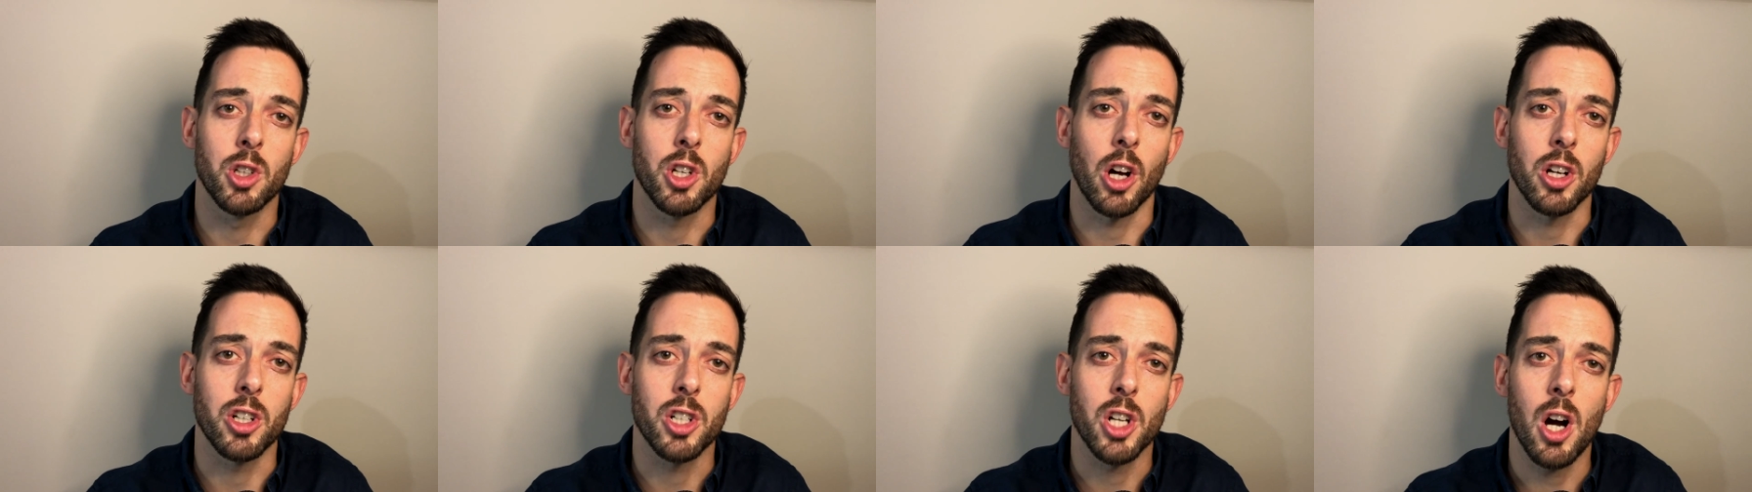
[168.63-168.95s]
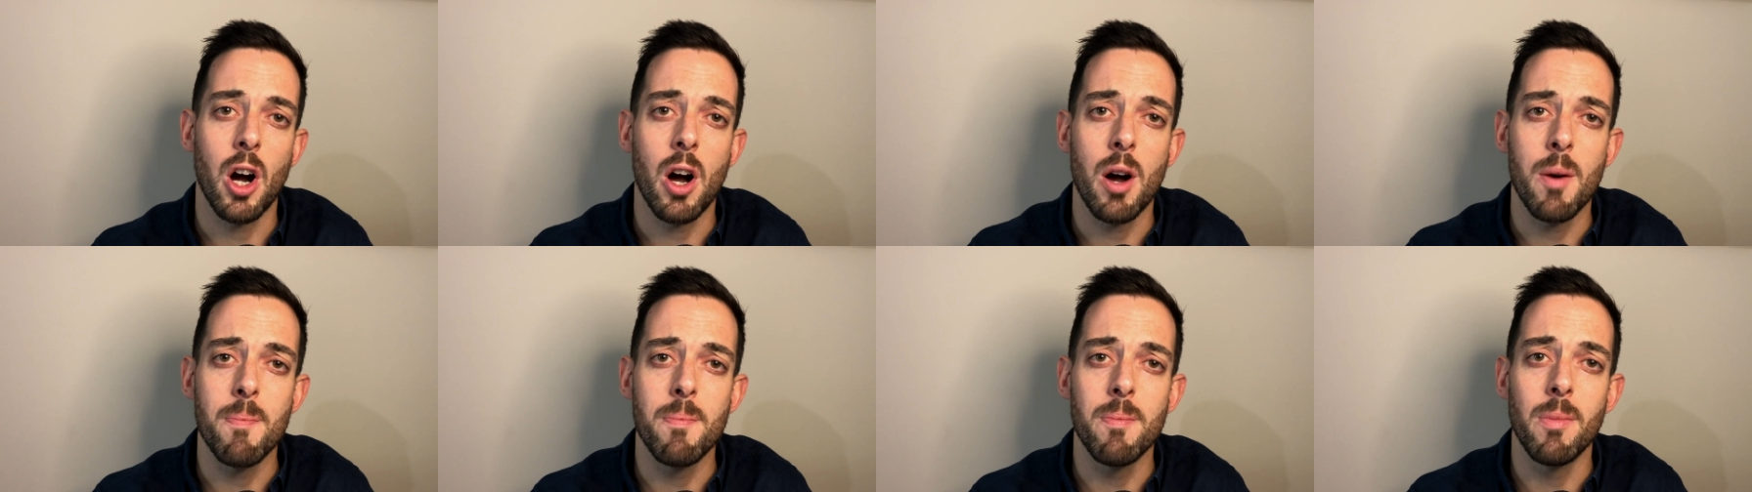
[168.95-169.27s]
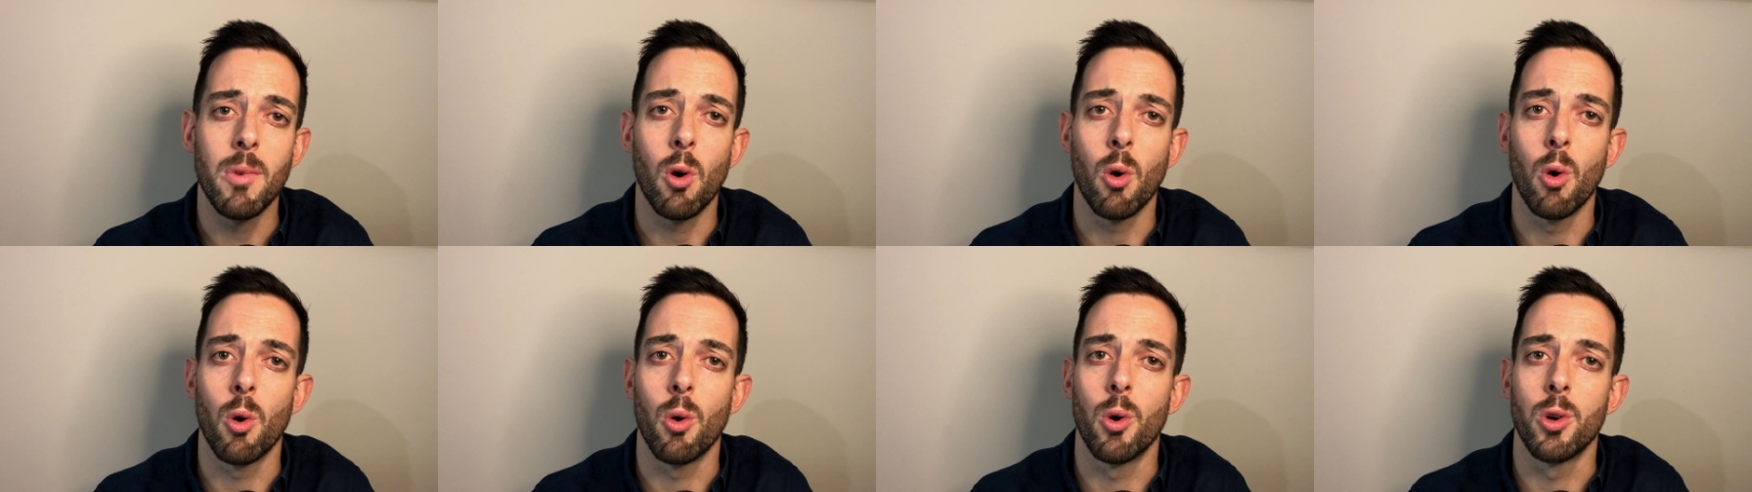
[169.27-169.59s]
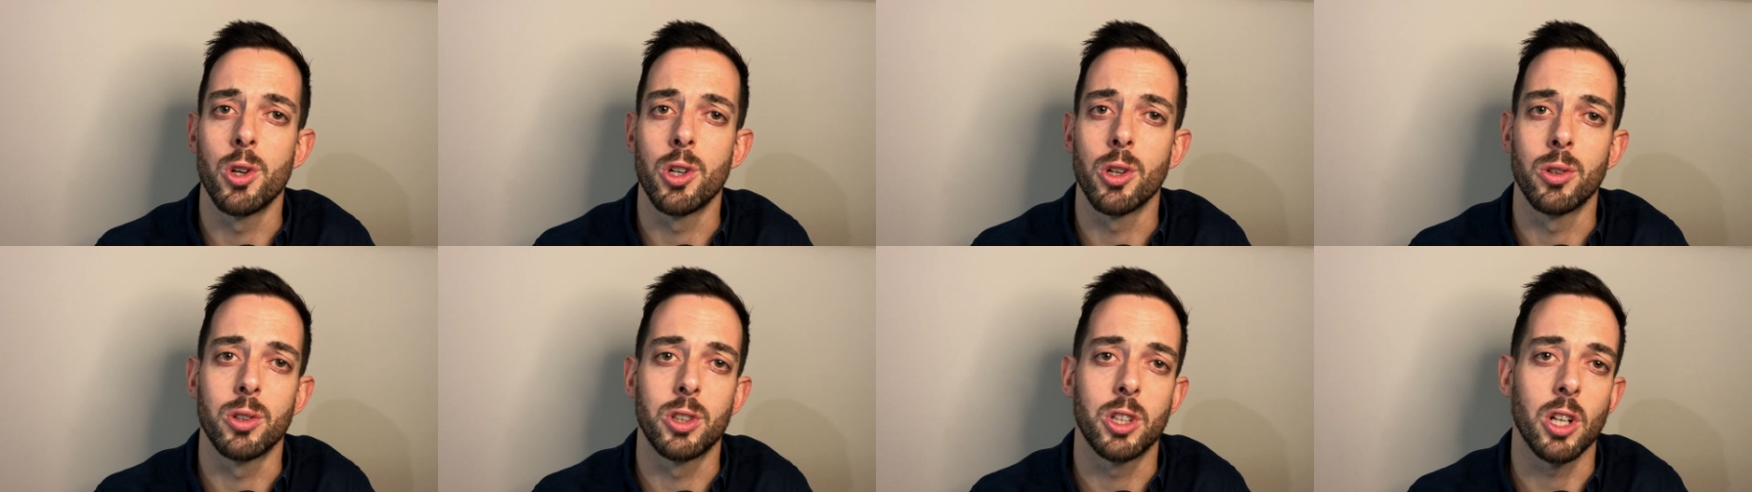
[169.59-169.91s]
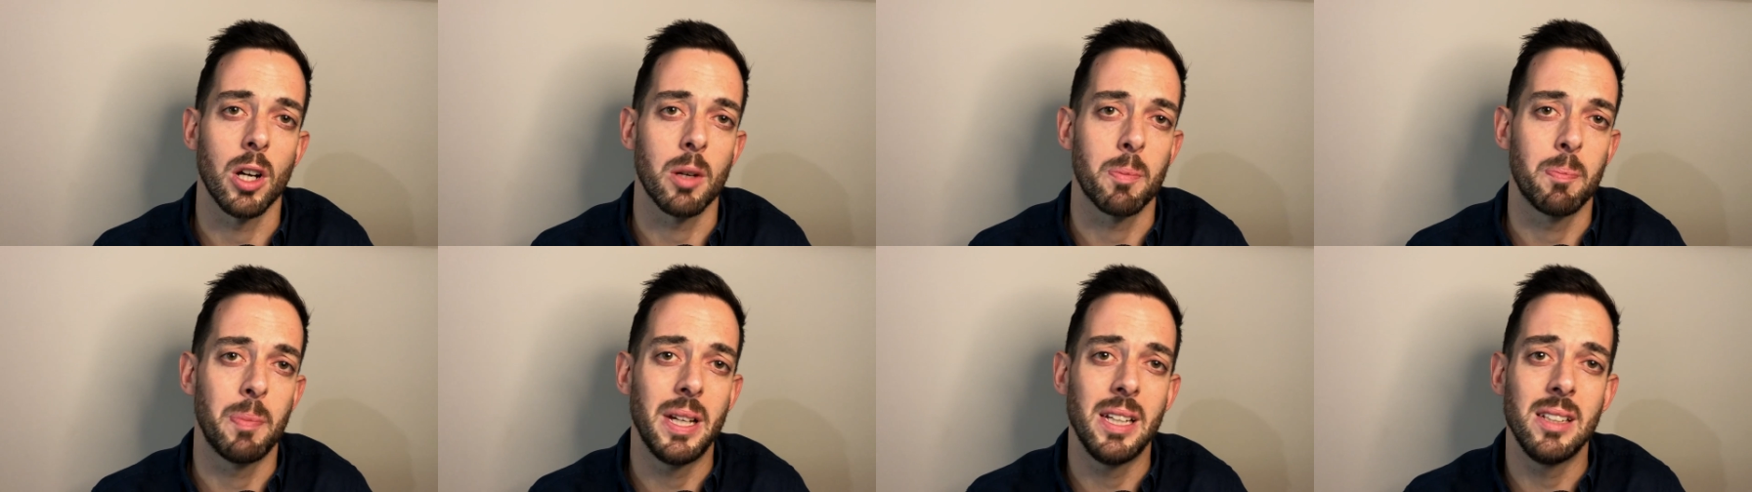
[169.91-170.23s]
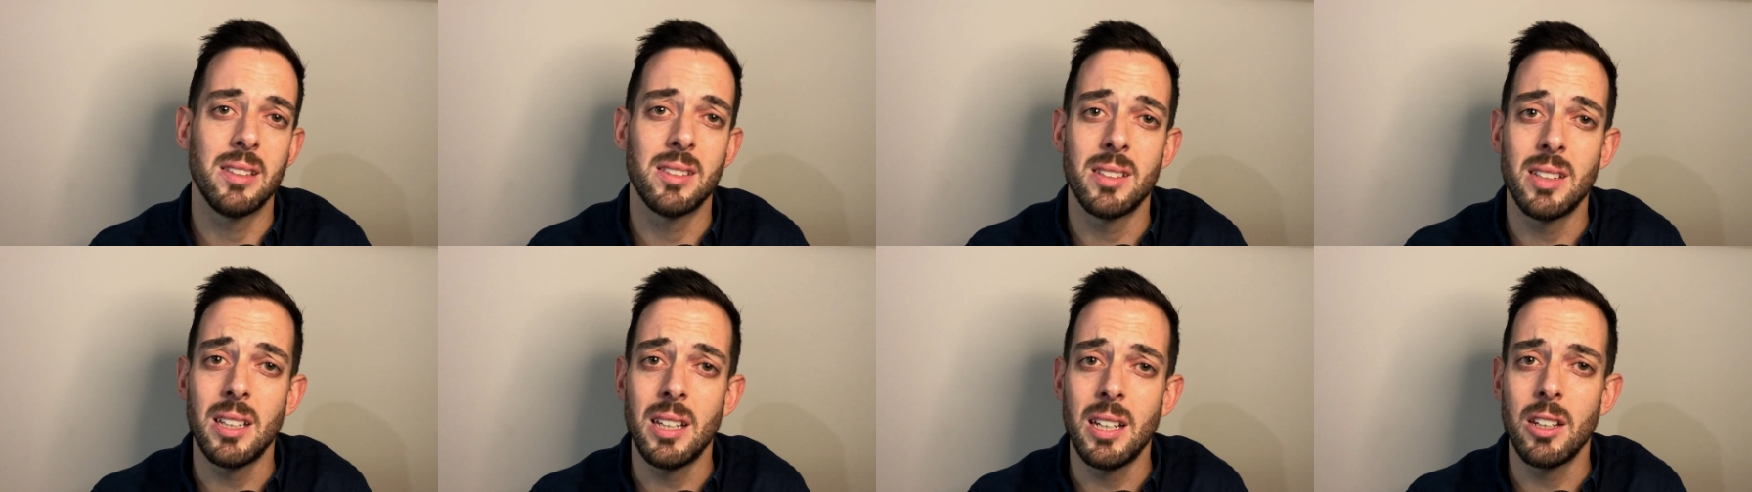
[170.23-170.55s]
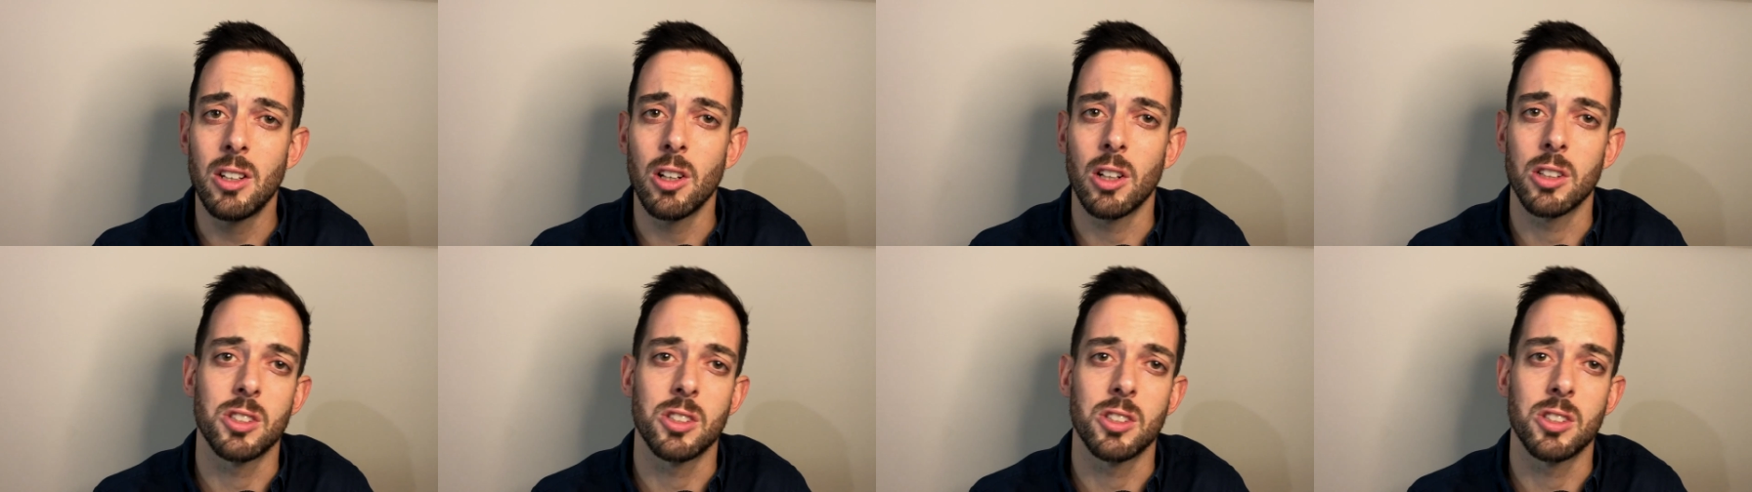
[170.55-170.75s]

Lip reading: .com or your .pt,